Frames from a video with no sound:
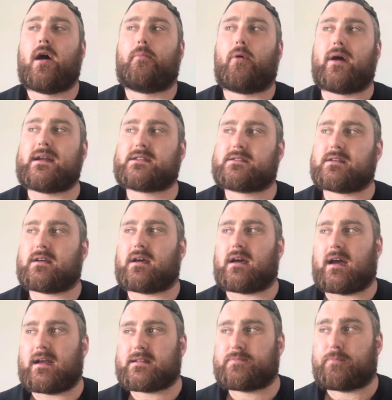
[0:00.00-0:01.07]
But
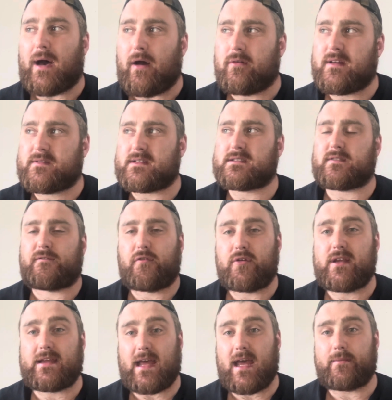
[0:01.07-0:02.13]
it's powerlifting's a
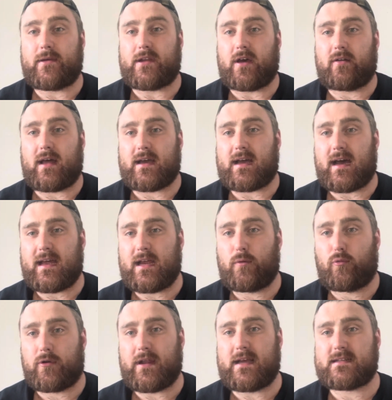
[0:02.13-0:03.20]
funny game, you know. Like, I hit
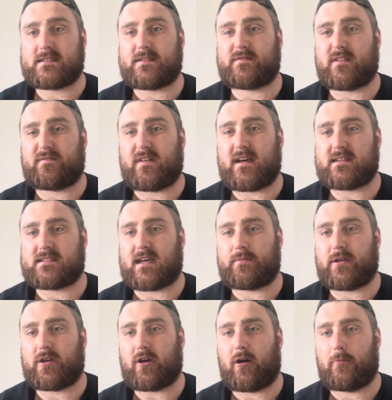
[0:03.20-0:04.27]
180 for the first time
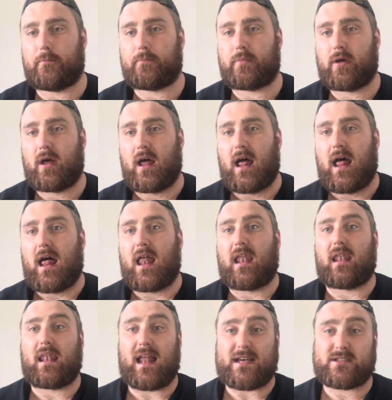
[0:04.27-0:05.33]
in comp
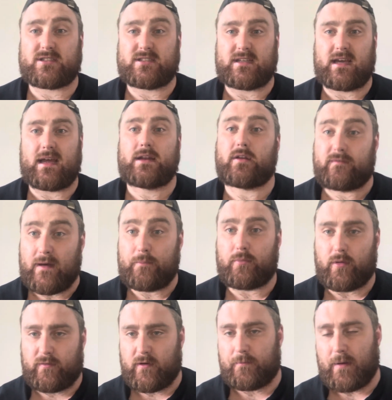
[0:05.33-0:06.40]
last year in
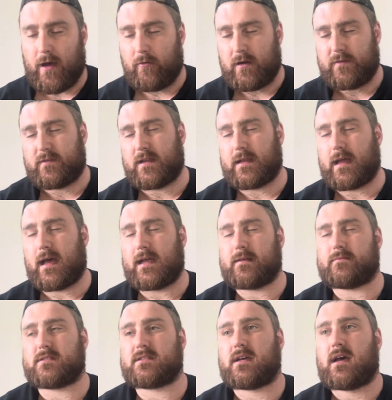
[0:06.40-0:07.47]
November for powerlifting games.